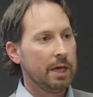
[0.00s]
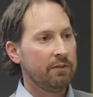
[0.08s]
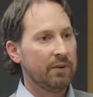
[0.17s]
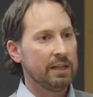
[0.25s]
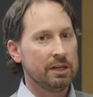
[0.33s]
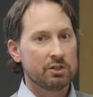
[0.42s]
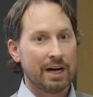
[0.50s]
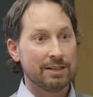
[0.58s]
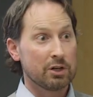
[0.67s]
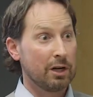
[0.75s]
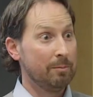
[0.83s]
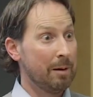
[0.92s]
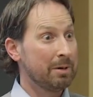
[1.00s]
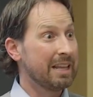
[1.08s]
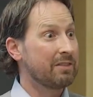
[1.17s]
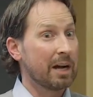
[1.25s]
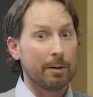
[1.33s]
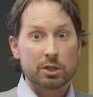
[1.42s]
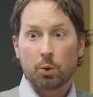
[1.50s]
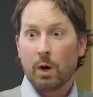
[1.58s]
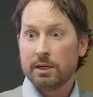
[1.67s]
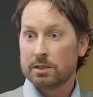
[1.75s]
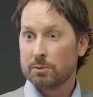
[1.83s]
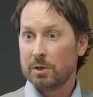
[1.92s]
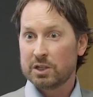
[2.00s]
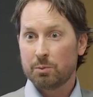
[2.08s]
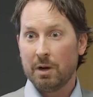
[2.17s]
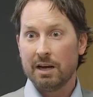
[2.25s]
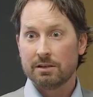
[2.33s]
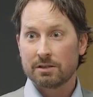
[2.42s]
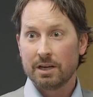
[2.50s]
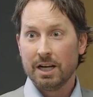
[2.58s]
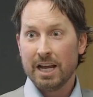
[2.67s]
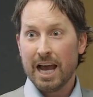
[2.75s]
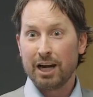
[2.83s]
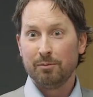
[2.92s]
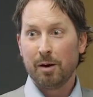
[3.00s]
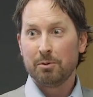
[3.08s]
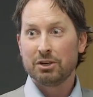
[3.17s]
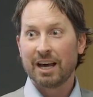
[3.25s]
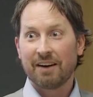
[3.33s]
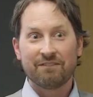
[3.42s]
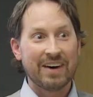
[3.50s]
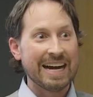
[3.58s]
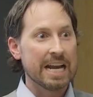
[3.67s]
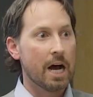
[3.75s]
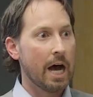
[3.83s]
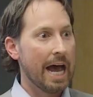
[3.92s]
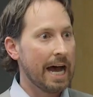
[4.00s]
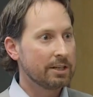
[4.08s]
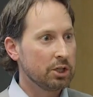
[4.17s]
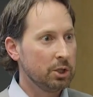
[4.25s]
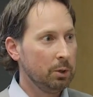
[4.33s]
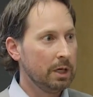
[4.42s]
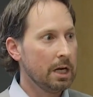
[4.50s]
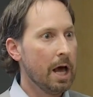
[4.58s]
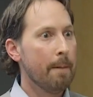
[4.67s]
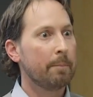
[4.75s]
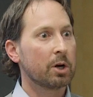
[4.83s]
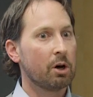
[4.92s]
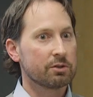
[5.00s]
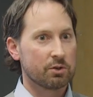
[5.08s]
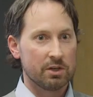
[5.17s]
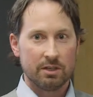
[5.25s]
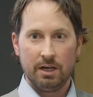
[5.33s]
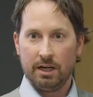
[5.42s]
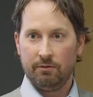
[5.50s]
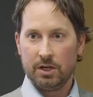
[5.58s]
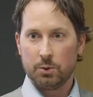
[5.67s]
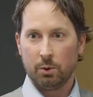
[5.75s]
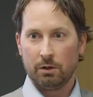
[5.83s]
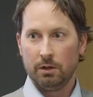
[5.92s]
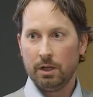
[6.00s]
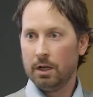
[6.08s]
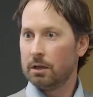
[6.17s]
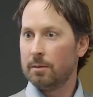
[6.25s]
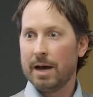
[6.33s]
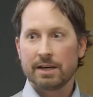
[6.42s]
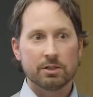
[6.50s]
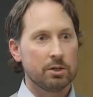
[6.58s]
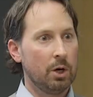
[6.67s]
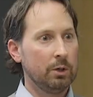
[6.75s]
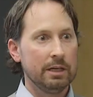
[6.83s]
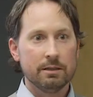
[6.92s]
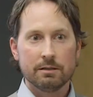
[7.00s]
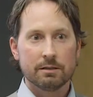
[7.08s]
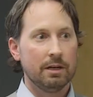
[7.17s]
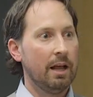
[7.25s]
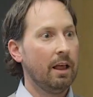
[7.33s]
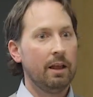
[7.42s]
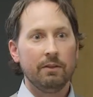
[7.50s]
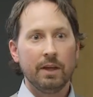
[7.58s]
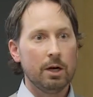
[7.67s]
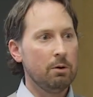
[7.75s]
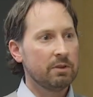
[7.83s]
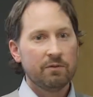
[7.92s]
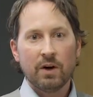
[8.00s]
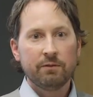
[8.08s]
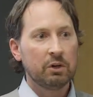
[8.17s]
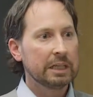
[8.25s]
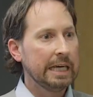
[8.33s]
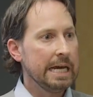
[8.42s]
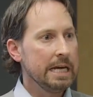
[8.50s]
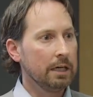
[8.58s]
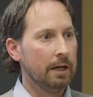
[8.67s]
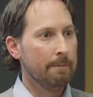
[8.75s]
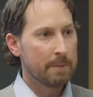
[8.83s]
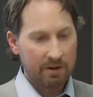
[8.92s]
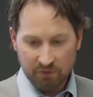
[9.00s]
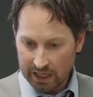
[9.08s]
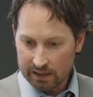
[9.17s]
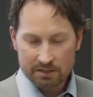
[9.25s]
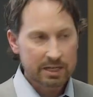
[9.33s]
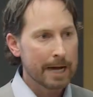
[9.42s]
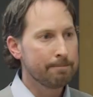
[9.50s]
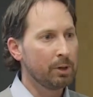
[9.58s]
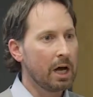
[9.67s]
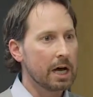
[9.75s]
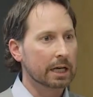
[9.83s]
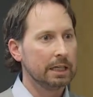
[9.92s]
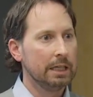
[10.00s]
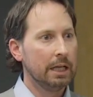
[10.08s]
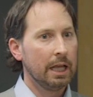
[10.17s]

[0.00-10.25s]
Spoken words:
the phalangites, and remember, they've got about twice as much space. And remember, you got to fight as a unit, but also as an individual. The Macedonians, they fight for a king. They fight in this tight block.